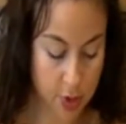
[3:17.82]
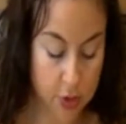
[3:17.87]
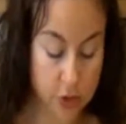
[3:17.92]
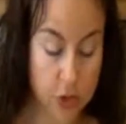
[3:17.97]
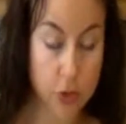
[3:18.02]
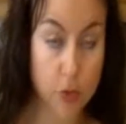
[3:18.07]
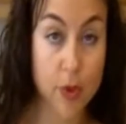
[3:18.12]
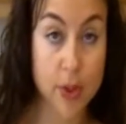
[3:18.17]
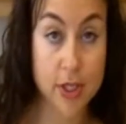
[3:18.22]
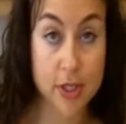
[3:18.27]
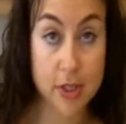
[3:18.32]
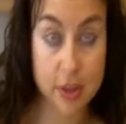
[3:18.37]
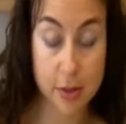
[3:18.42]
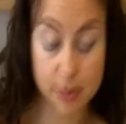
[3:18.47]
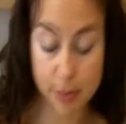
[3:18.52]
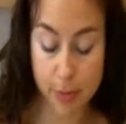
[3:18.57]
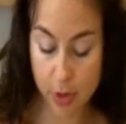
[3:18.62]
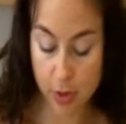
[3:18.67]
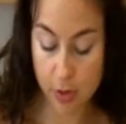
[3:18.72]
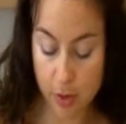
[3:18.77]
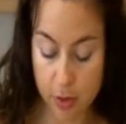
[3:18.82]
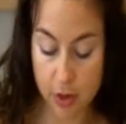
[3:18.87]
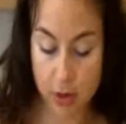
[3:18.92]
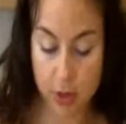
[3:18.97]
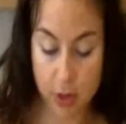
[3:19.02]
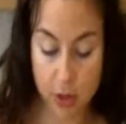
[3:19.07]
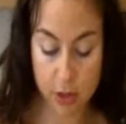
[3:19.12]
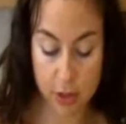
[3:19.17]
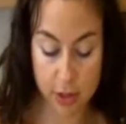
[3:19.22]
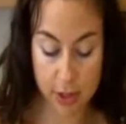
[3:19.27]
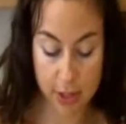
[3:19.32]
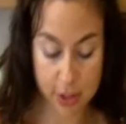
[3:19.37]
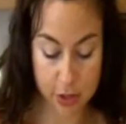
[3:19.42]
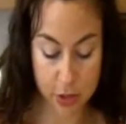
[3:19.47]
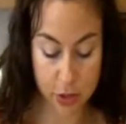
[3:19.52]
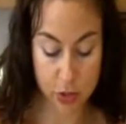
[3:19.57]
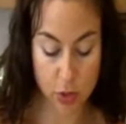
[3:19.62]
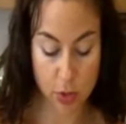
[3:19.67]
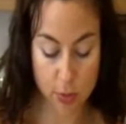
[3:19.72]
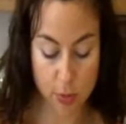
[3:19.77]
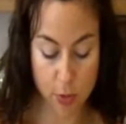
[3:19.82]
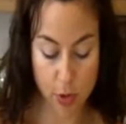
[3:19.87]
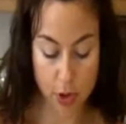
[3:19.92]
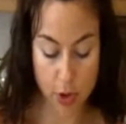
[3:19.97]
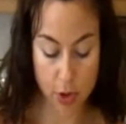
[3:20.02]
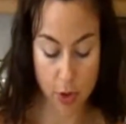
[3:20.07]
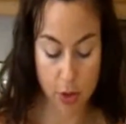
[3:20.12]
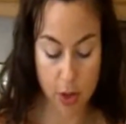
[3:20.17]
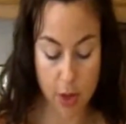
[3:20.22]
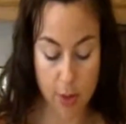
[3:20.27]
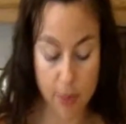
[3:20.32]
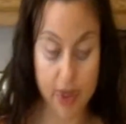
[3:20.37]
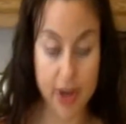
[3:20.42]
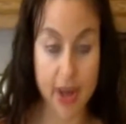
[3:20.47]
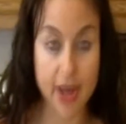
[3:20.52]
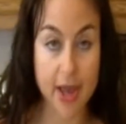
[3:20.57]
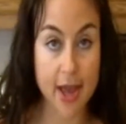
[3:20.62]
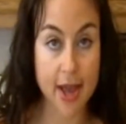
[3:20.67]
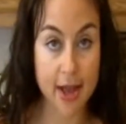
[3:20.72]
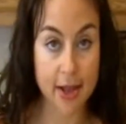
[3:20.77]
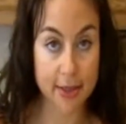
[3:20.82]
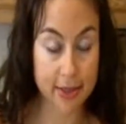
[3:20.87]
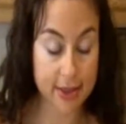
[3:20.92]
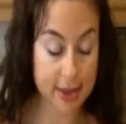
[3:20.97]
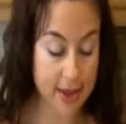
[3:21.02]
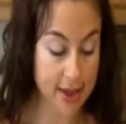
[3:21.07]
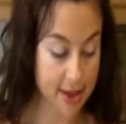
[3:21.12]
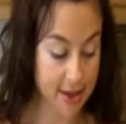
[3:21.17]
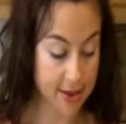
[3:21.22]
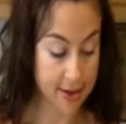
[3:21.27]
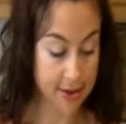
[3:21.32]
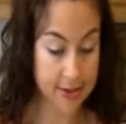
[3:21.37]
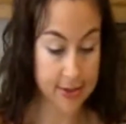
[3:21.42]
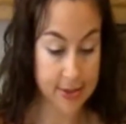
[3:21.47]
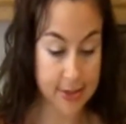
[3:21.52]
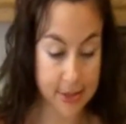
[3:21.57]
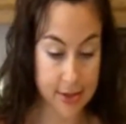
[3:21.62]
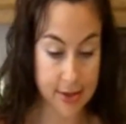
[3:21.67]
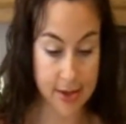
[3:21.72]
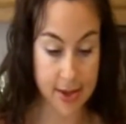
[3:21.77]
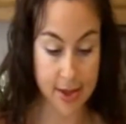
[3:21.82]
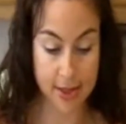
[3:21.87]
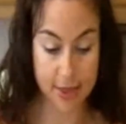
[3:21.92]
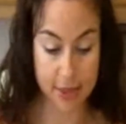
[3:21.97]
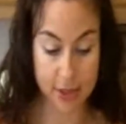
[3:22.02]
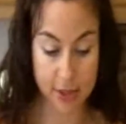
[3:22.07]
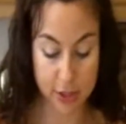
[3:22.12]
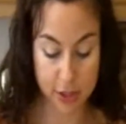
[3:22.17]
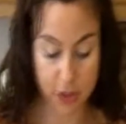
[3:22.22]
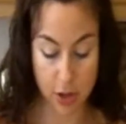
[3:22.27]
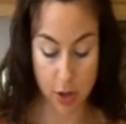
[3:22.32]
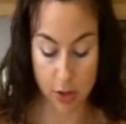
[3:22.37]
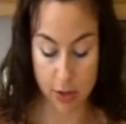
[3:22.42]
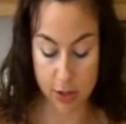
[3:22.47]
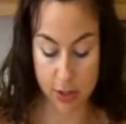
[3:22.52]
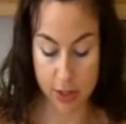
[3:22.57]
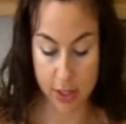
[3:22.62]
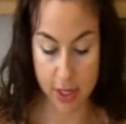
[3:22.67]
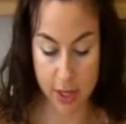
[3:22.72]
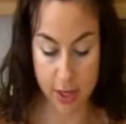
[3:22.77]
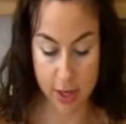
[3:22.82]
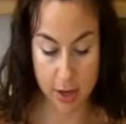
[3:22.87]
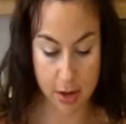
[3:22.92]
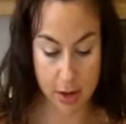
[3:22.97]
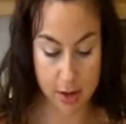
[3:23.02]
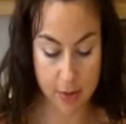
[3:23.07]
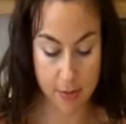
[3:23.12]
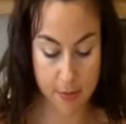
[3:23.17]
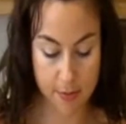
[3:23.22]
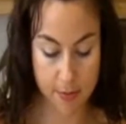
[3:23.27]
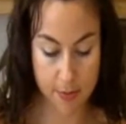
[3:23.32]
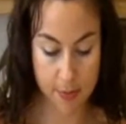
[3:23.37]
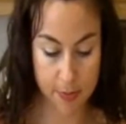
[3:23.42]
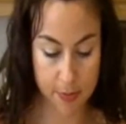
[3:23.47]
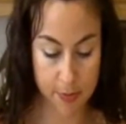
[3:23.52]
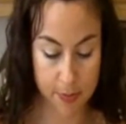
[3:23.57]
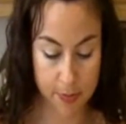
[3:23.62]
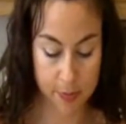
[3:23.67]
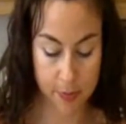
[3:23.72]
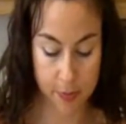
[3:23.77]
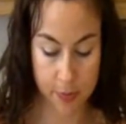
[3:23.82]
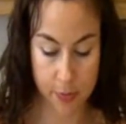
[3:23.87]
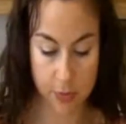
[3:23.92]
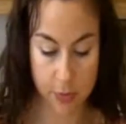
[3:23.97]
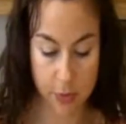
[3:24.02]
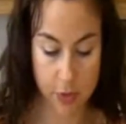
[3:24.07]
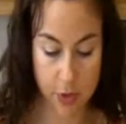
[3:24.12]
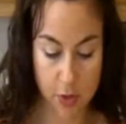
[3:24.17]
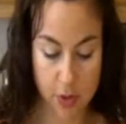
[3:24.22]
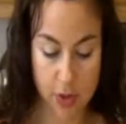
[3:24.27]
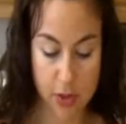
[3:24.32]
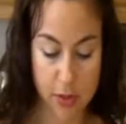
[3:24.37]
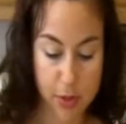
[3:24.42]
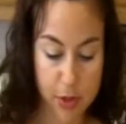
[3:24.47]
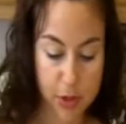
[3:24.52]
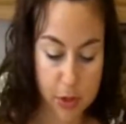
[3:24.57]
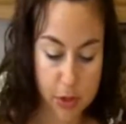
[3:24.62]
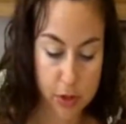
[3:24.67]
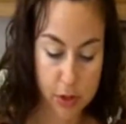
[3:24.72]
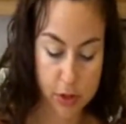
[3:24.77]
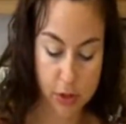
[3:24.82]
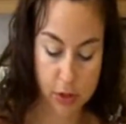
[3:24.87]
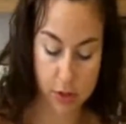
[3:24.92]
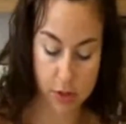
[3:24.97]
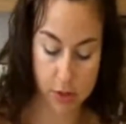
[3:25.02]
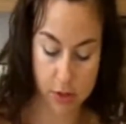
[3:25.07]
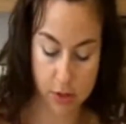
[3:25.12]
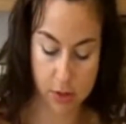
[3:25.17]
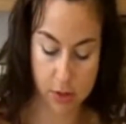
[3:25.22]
So once the milk gets to a boil, I'm going to add the eggs and the salt in. Let me just